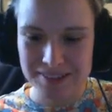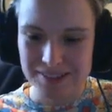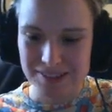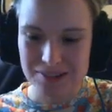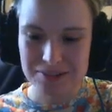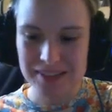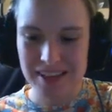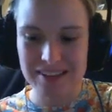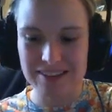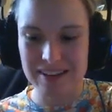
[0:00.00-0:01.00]
Oh,
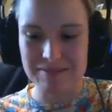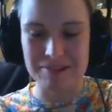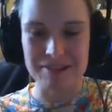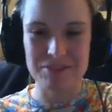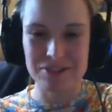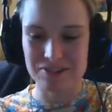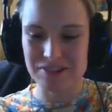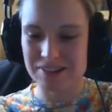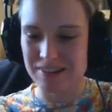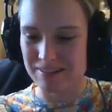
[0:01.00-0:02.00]
thank you, Nemo. I'm sure
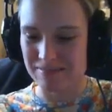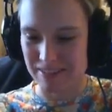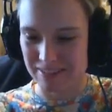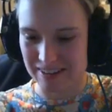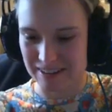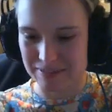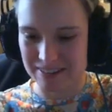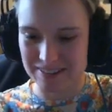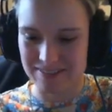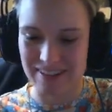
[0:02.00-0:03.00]
you didn't mess it up,
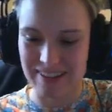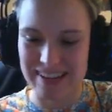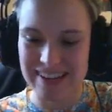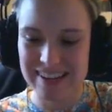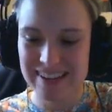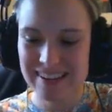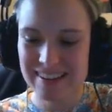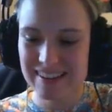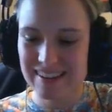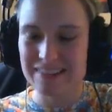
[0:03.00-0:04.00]
it's fine.
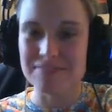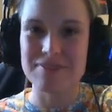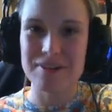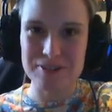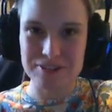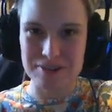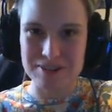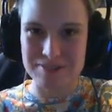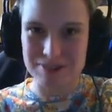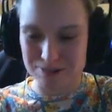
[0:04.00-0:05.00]
It's very sweet
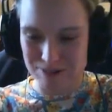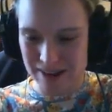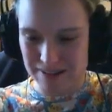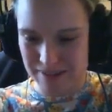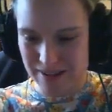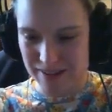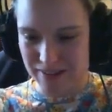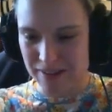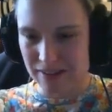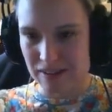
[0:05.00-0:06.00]
of you to raid me.
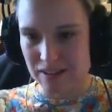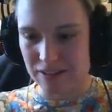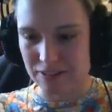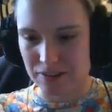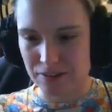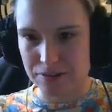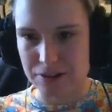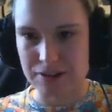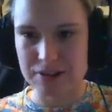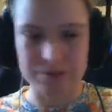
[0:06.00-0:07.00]
There's the code
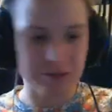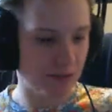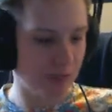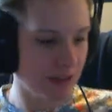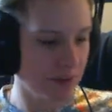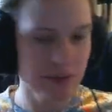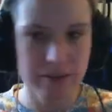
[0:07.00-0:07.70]
card, which I'm keeping.